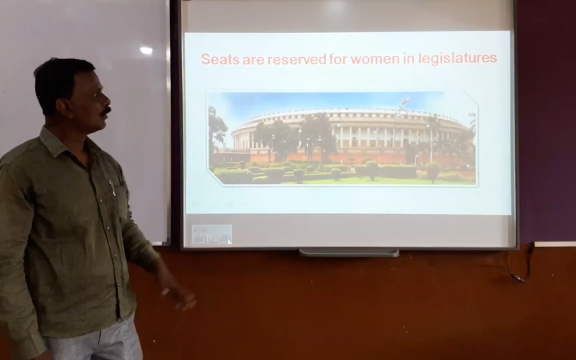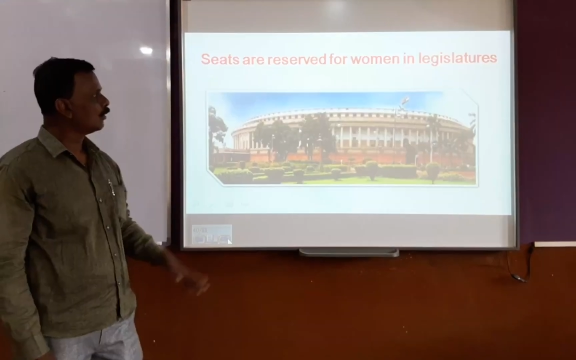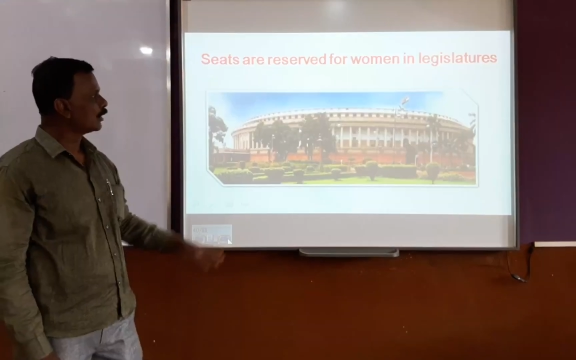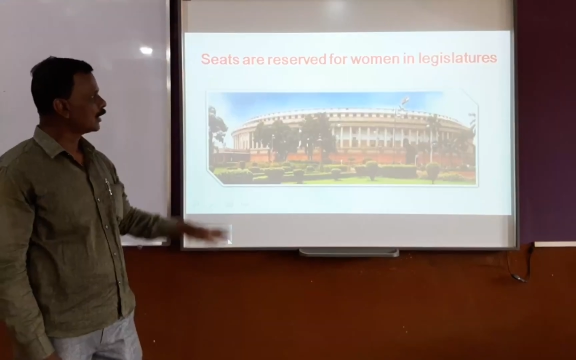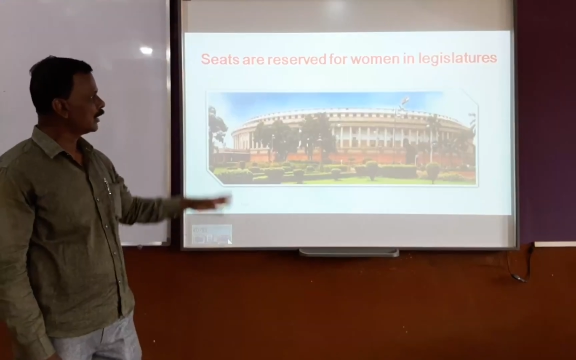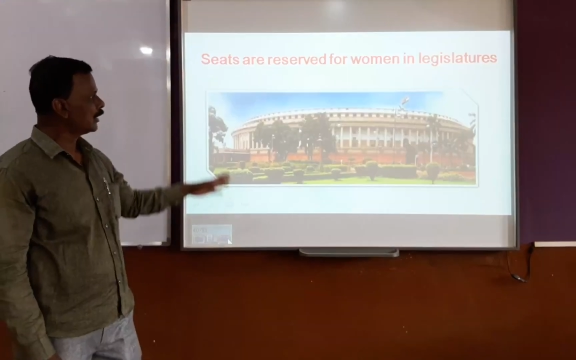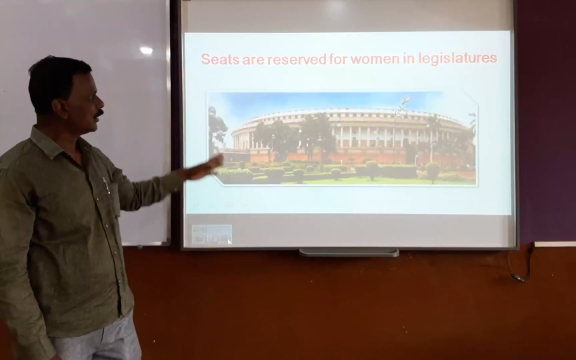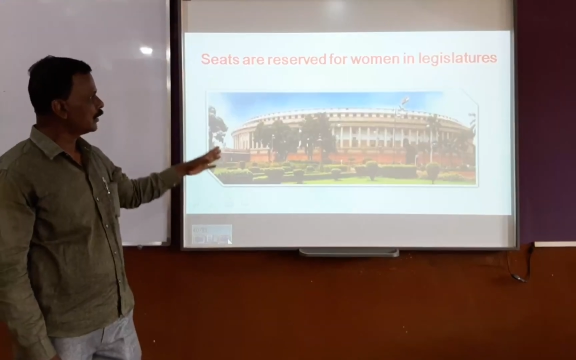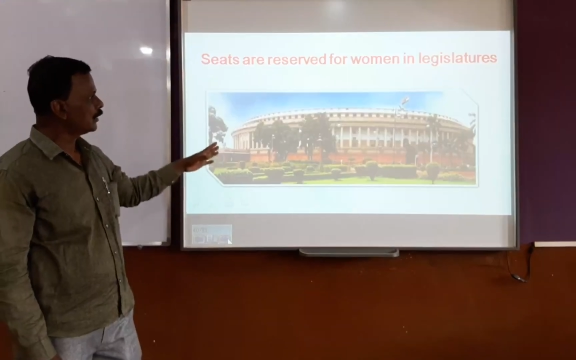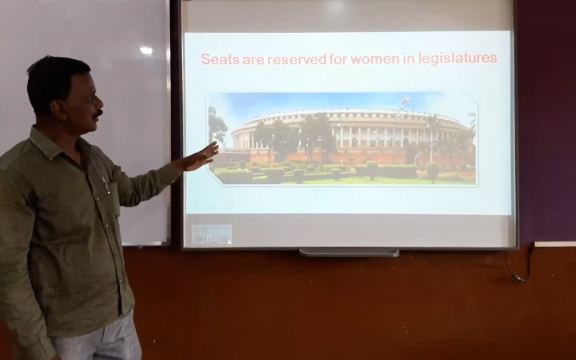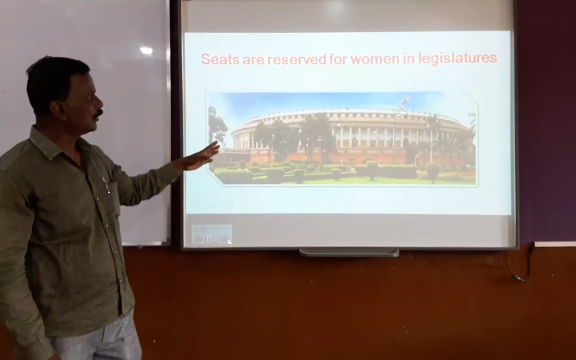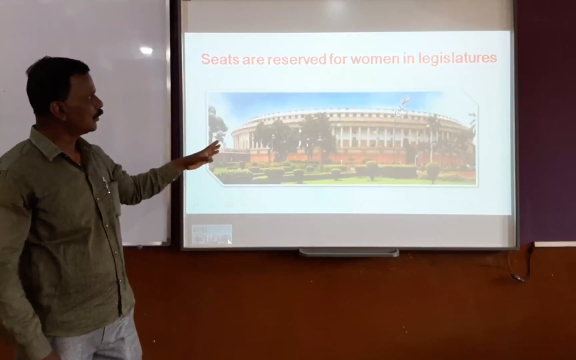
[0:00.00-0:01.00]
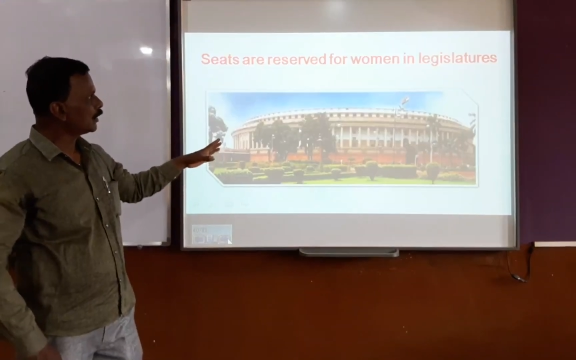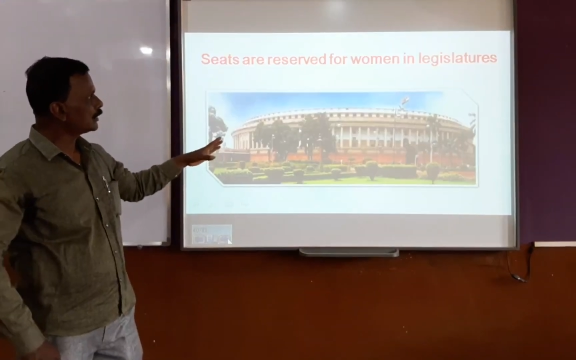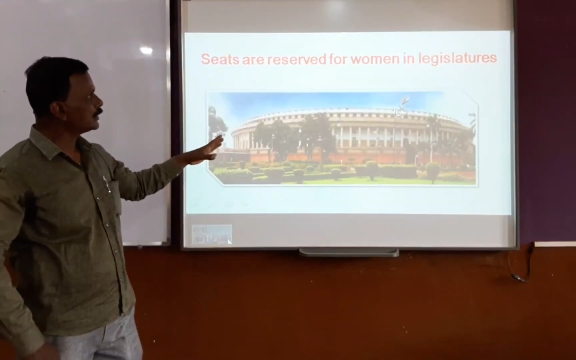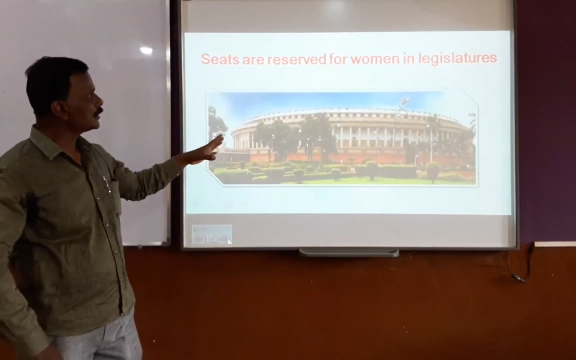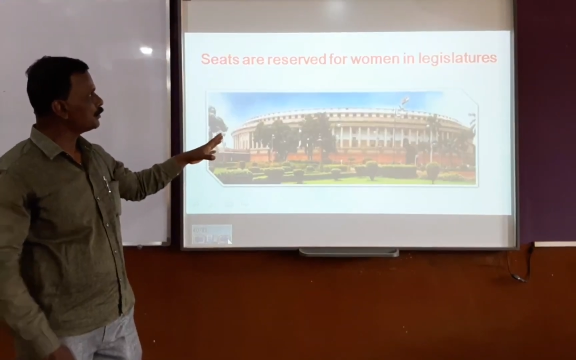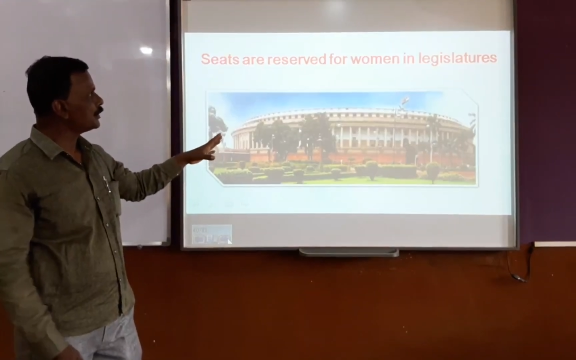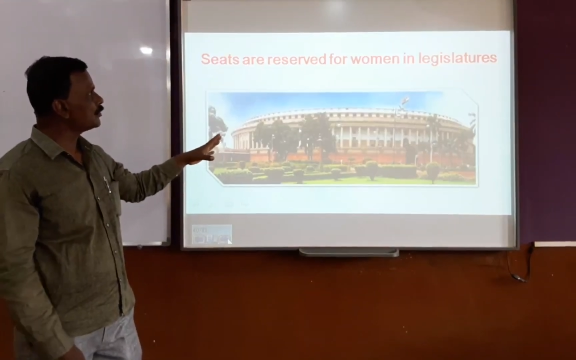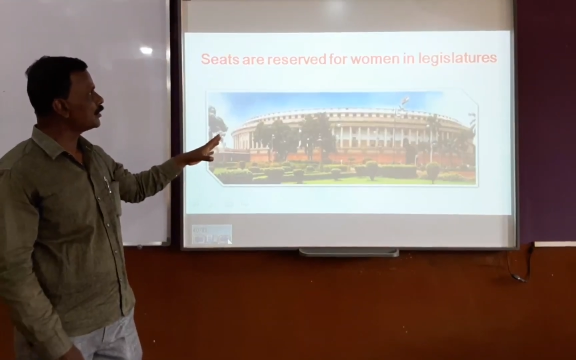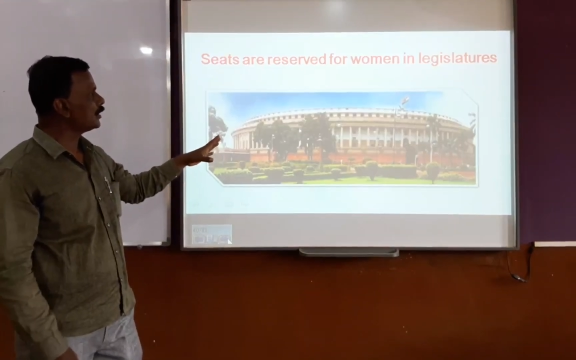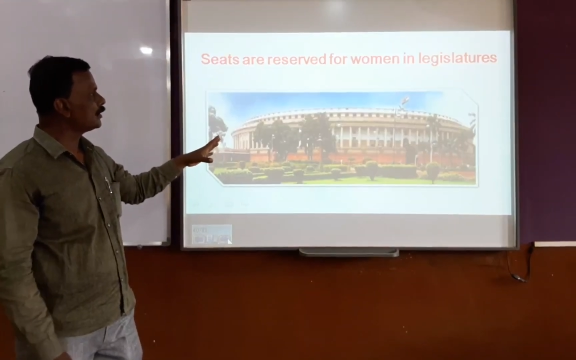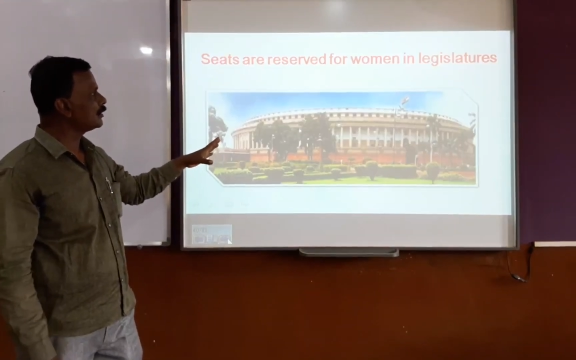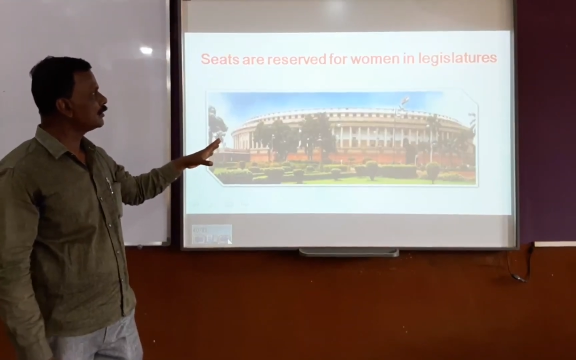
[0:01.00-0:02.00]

Okay, look at this picture.